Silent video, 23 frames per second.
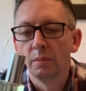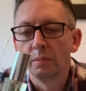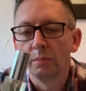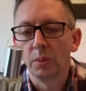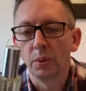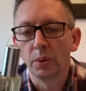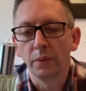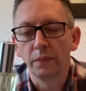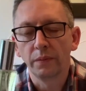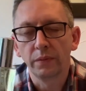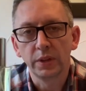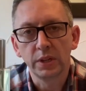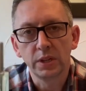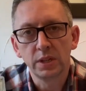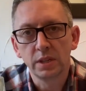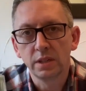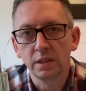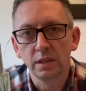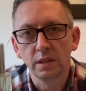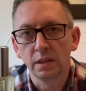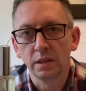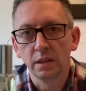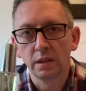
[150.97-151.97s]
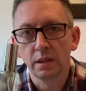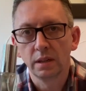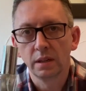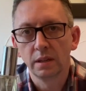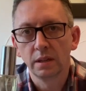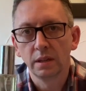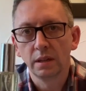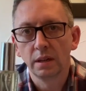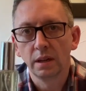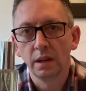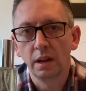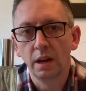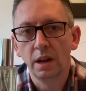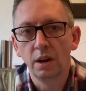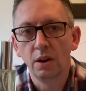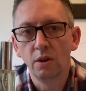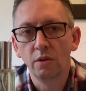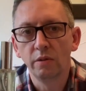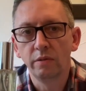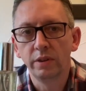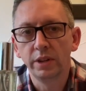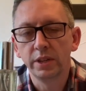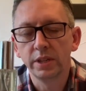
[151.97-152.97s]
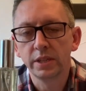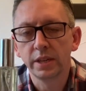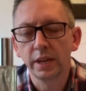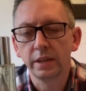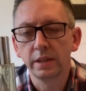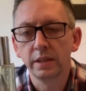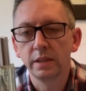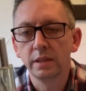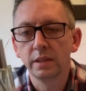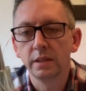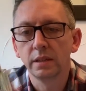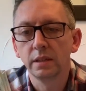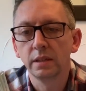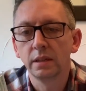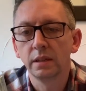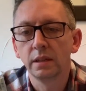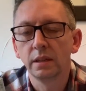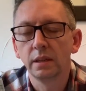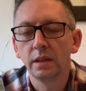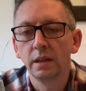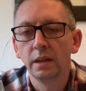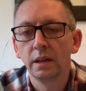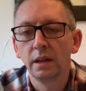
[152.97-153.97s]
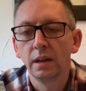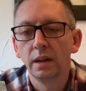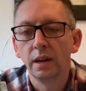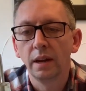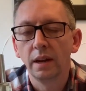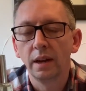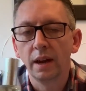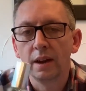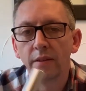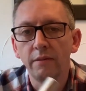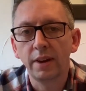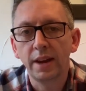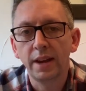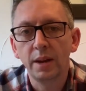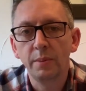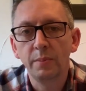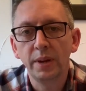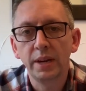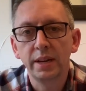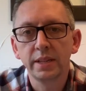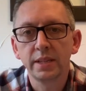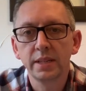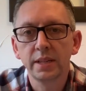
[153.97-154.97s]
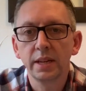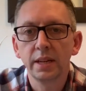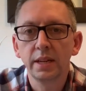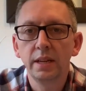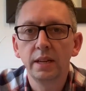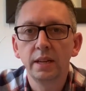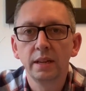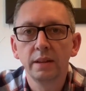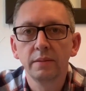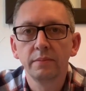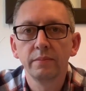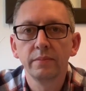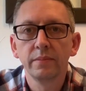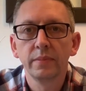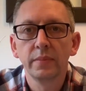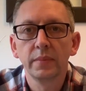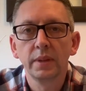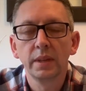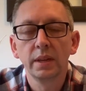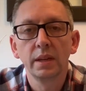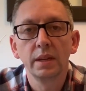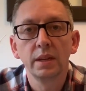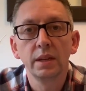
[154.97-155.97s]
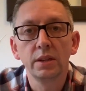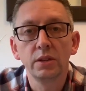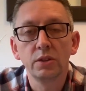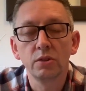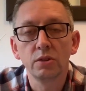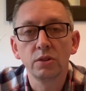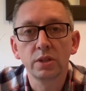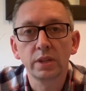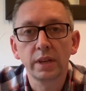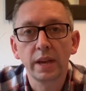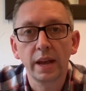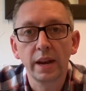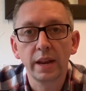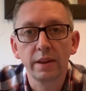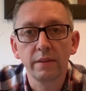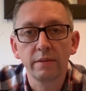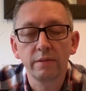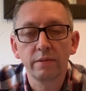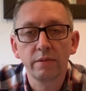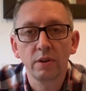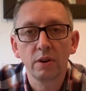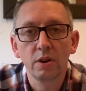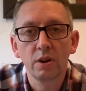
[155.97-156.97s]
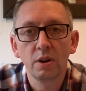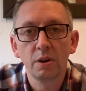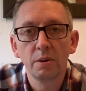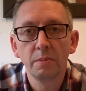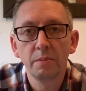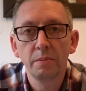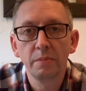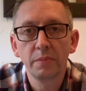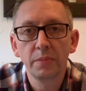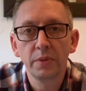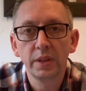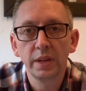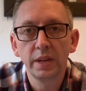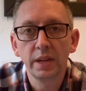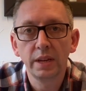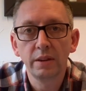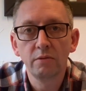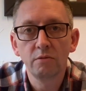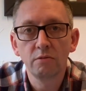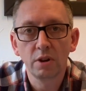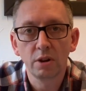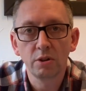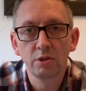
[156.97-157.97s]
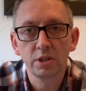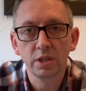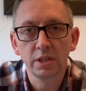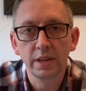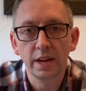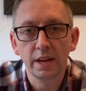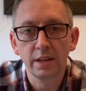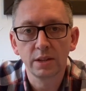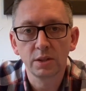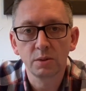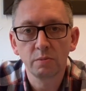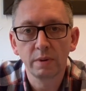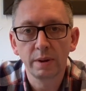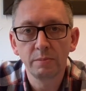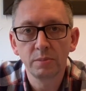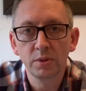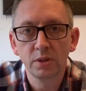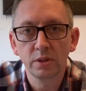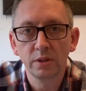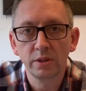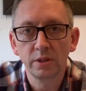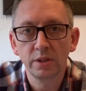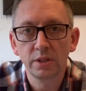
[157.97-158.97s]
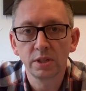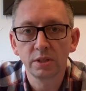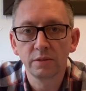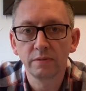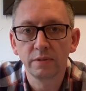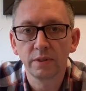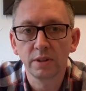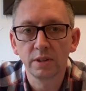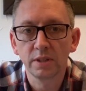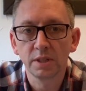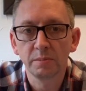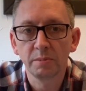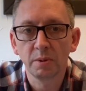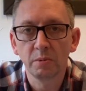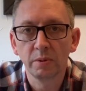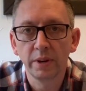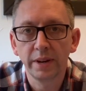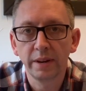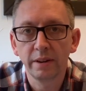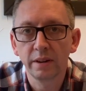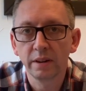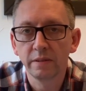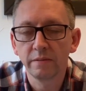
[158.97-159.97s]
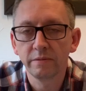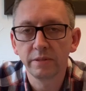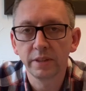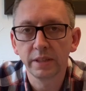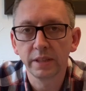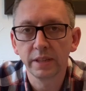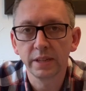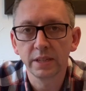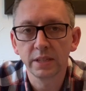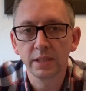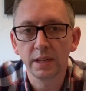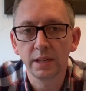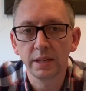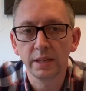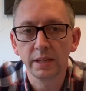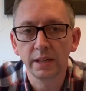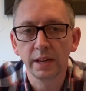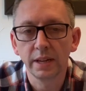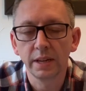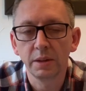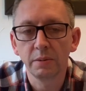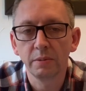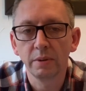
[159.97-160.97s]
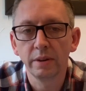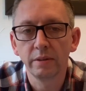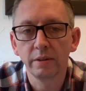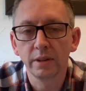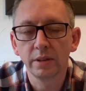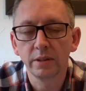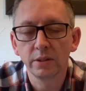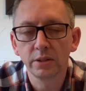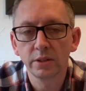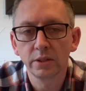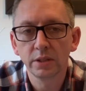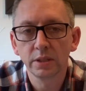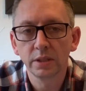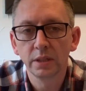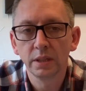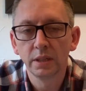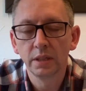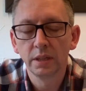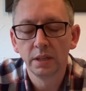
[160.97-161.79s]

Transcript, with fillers: But this is a, a lovely scent. Availability, just get it from the Rosa Salas website as far as I'm aware. I don't think they're selling it anywhere else.